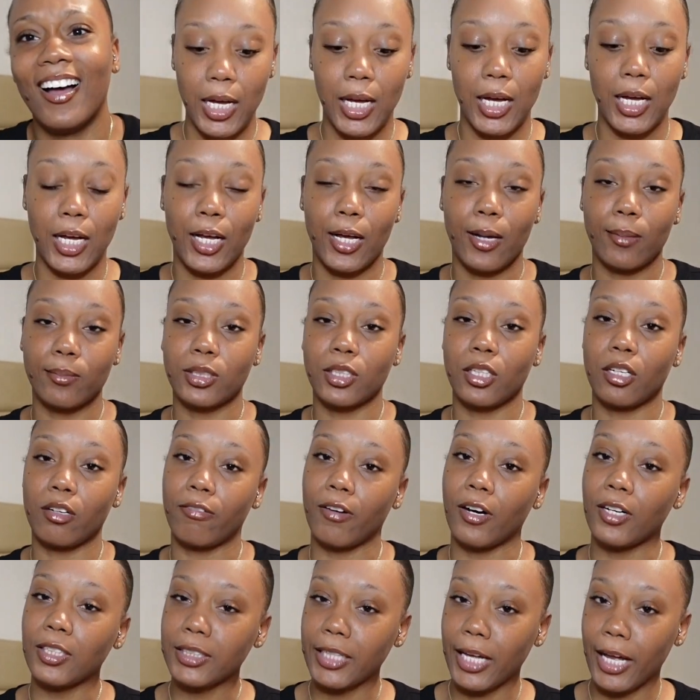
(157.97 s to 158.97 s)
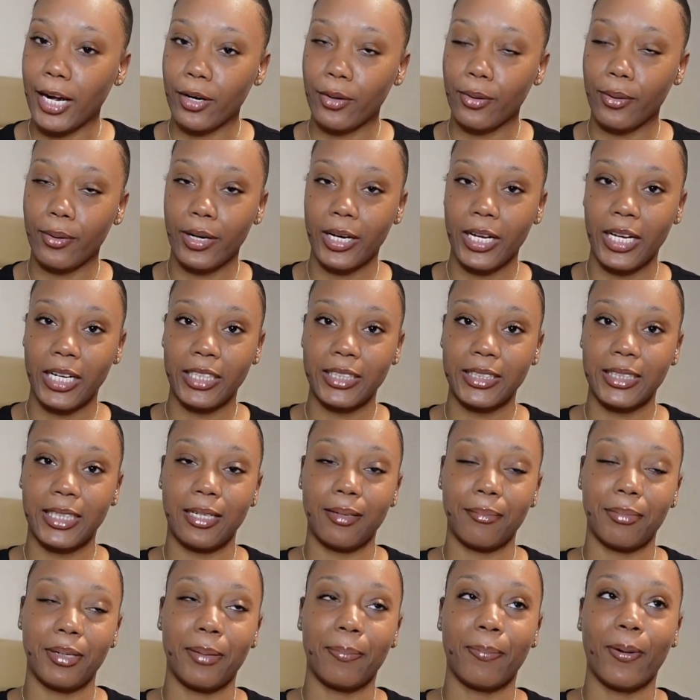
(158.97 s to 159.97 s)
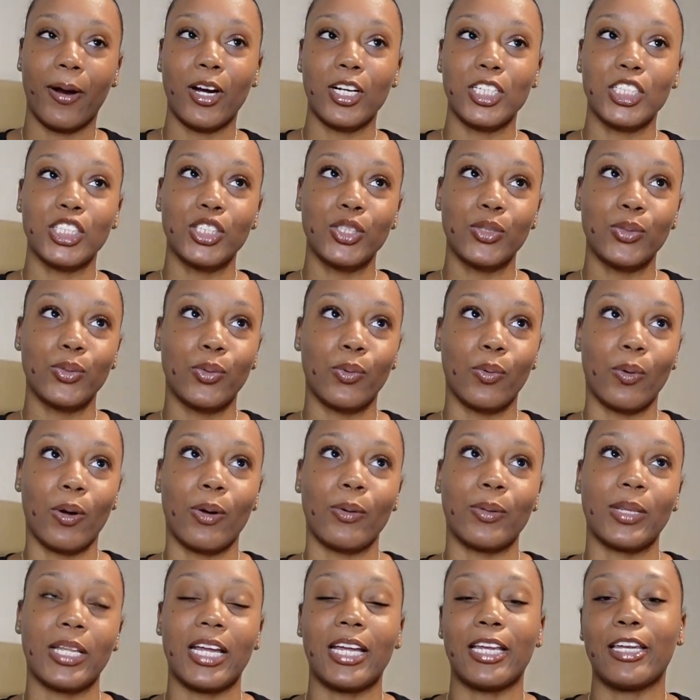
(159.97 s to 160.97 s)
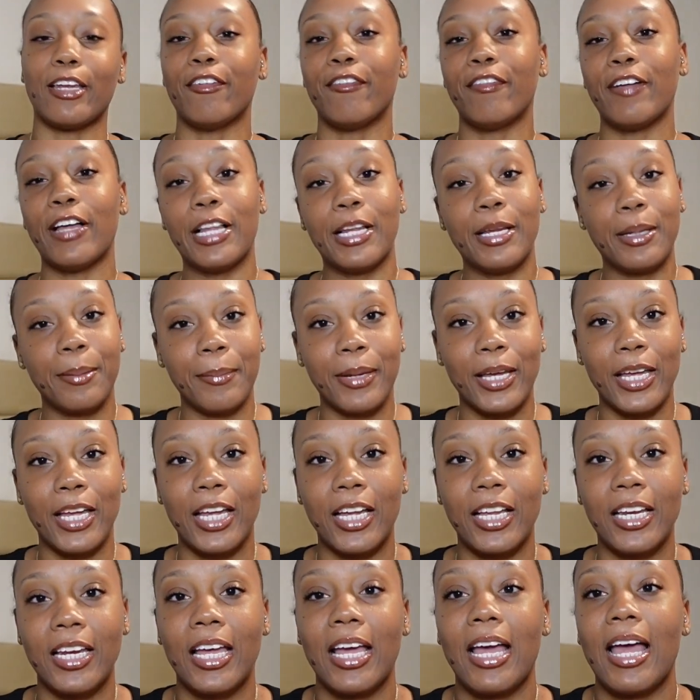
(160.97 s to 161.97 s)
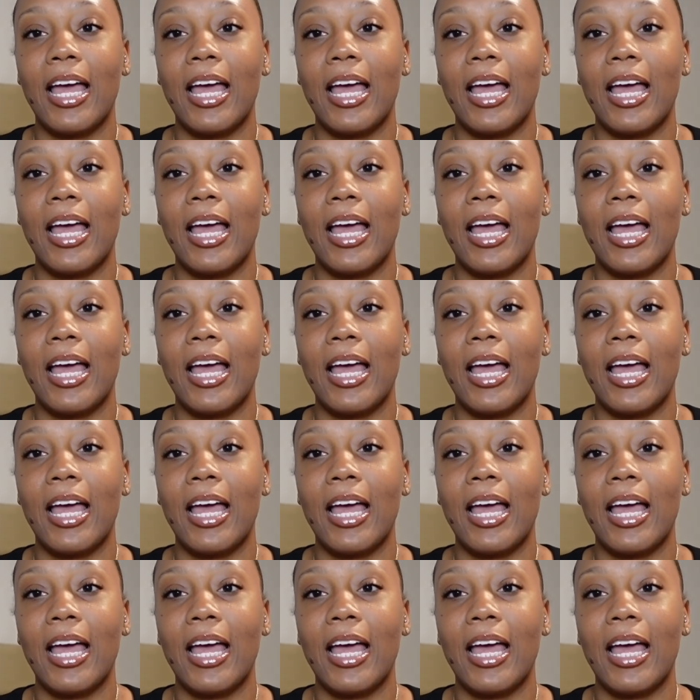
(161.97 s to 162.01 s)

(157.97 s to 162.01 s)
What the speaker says: So the first category is gonna be personal growth and development.